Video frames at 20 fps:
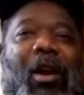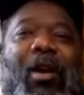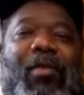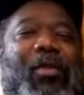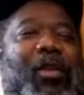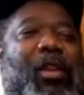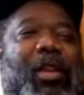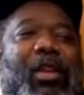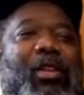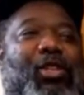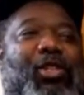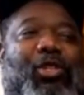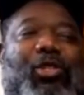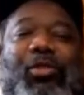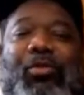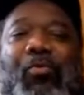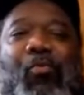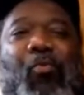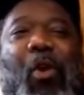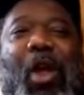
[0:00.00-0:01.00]
other than
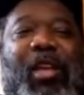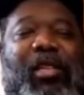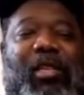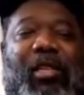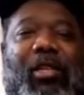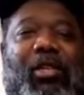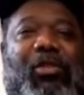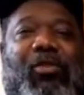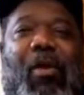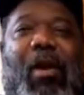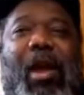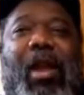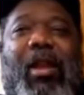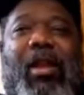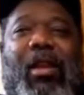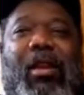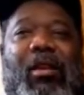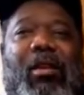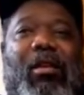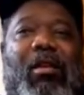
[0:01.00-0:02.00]
wrestling
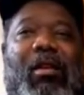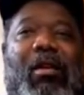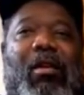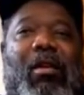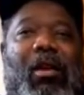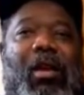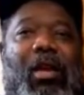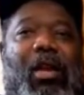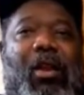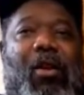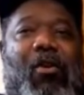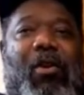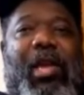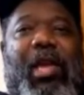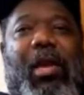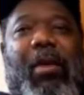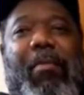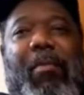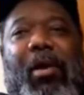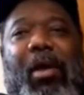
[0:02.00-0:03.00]
training, you know,
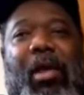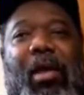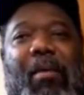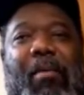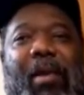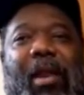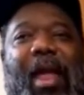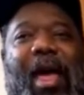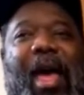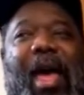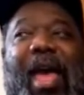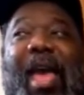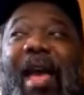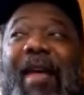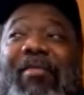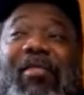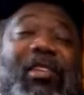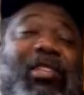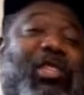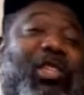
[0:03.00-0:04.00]
him him and I
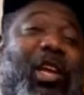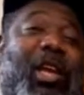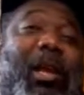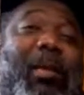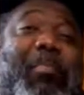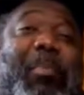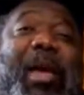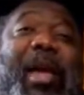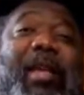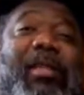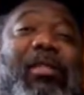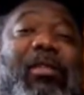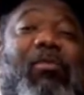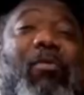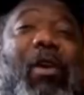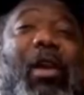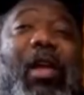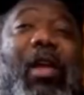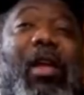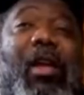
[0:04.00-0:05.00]
after Gene passed
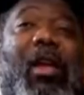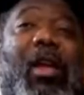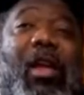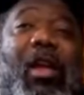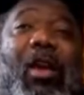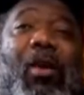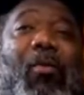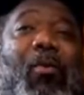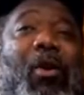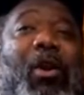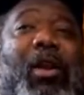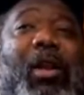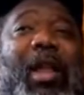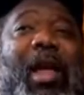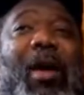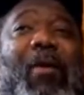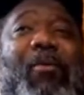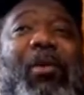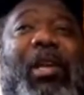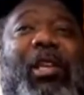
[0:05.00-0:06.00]
away,
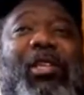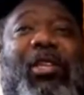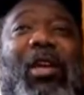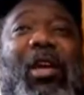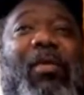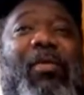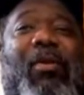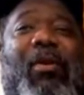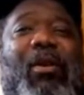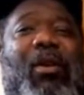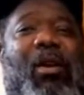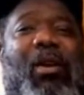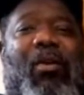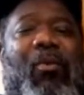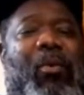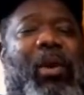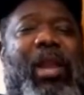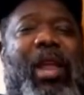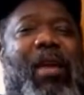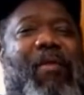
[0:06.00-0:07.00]
working out with each other,
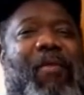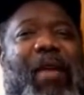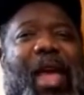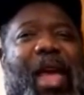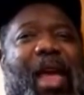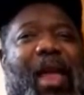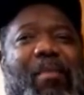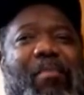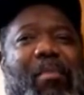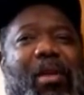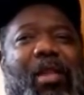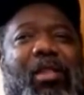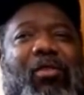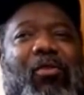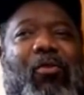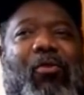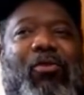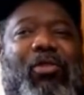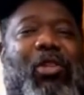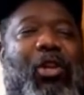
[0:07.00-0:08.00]
we never had
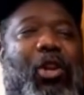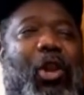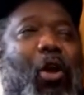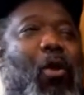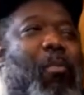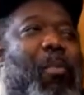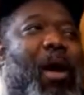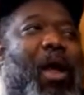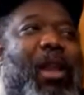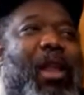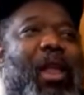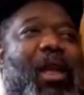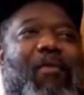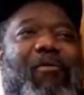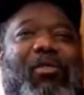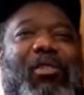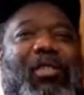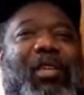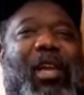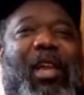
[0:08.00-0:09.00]
mentors. So nobody
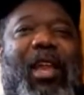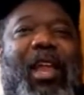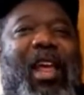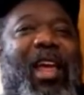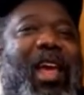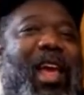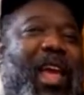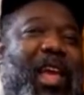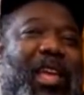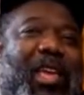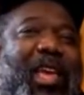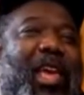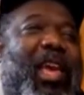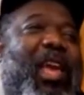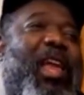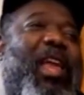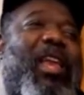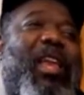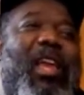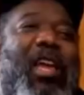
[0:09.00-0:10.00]
ever said, "Hey
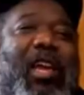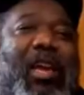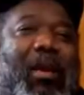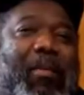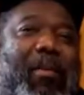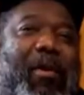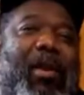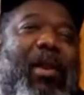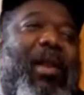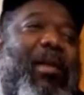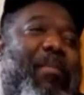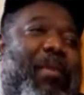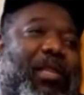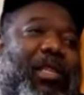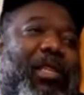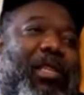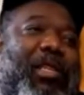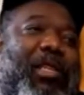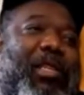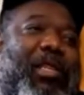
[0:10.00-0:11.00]
kid, come here and let me
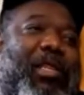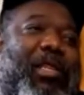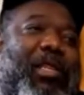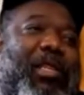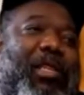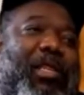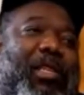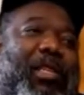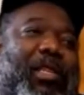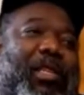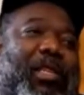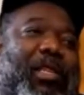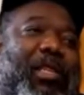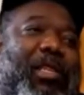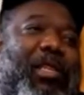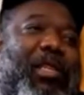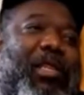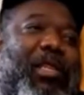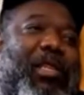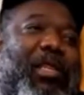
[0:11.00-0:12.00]
teach you this."
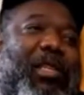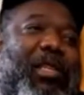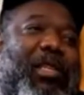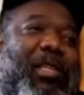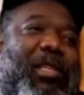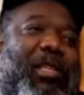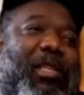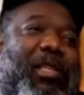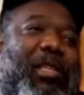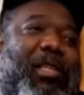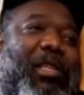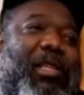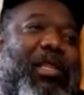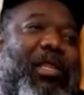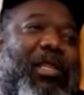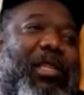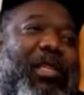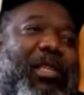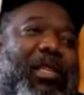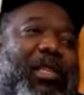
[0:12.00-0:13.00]
Hey kid, if
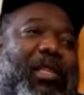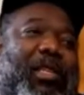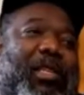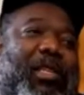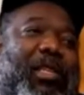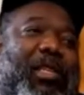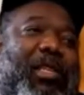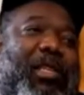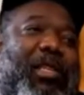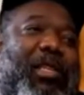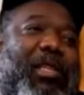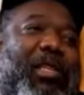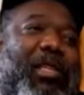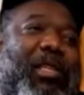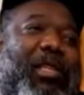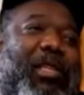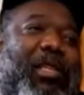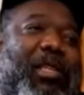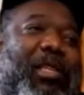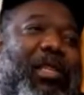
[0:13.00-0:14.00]
this situation right here
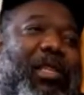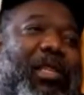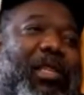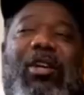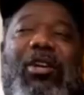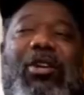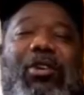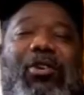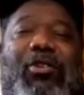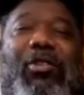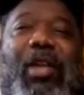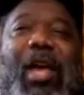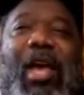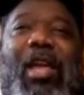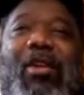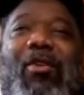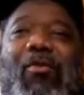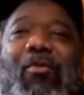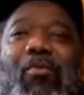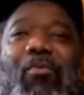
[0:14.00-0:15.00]
happens, here's
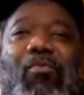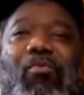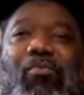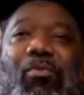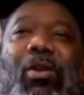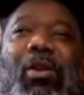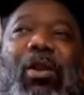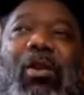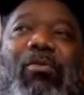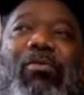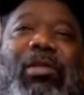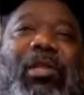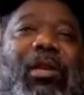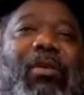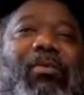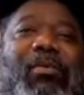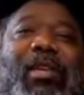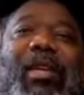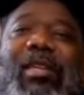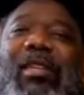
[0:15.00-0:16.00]
how you you know
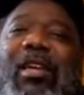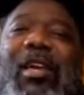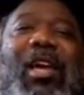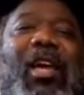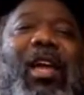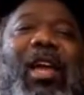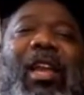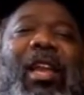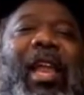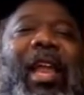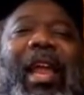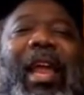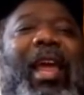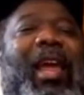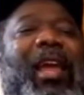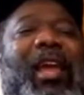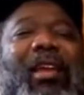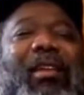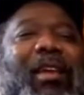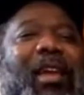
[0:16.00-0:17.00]
deal with that.
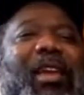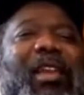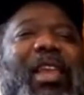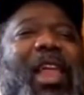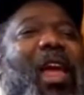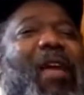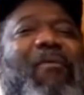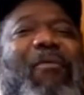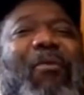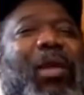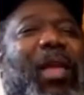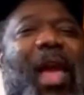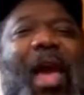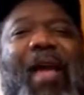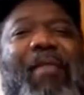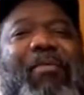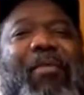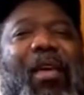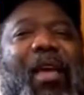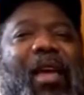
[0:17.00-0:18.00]
He he never
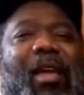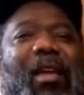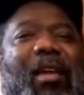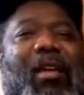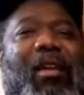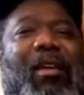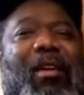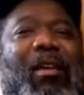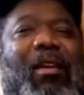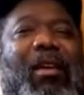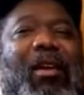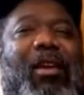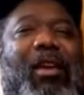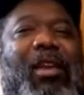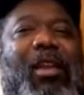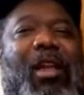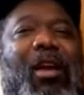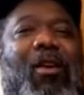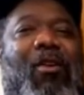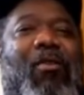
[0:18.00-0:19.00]
got that
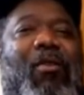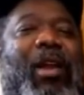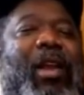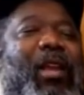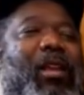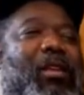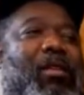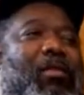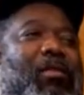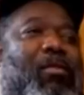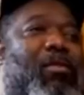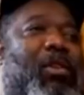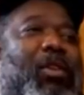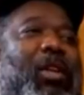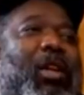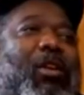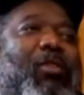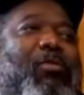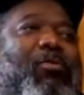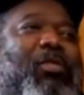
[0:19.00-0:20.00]
you know, and
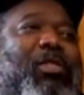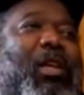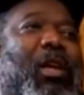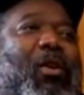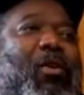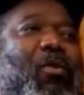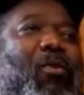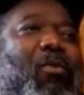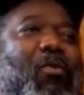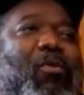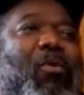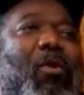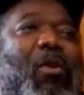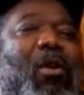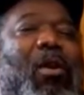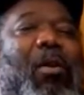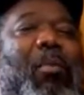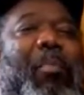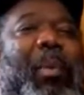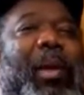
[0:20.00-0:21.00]
you know, so
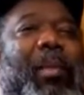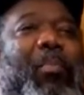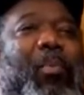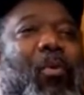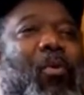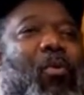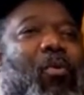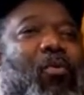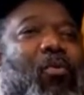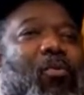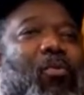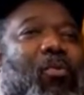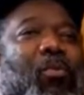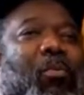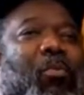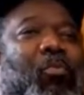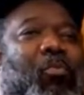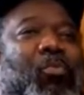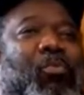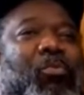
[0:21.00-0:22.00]
people,
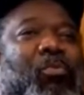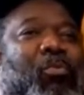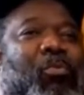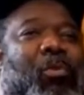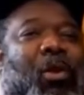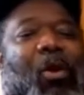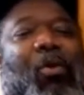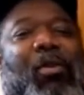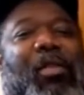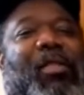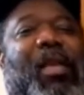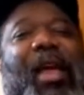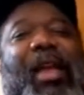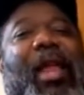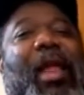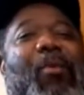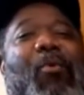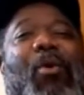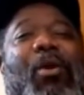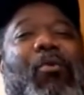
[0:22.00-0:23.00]
the only
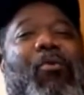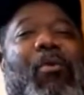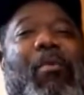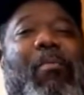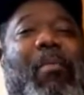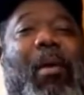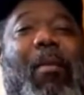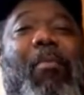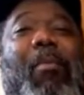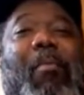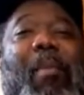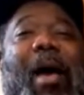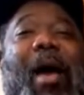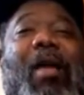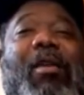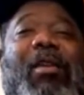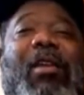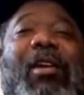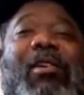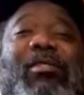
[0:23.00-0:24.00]
thing they want to remember
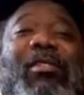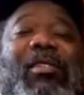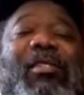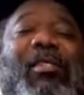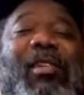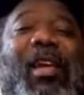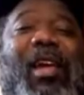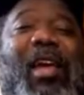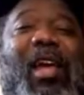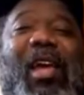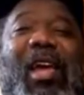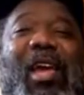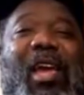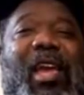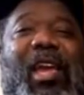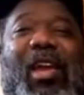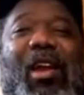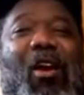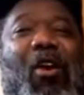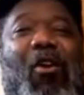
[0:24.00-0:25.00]
about Nelson is that
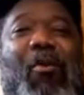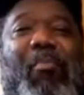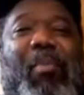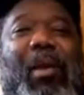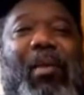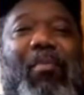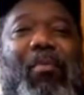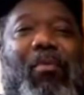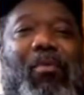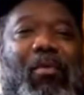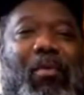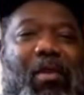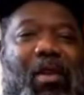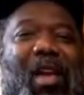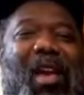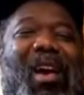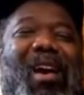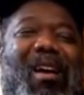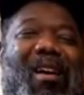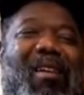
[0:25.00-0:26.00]
he hurt people.
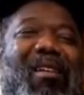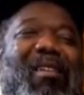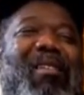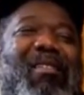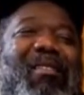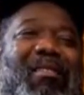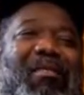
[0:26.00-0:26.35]
Yeah,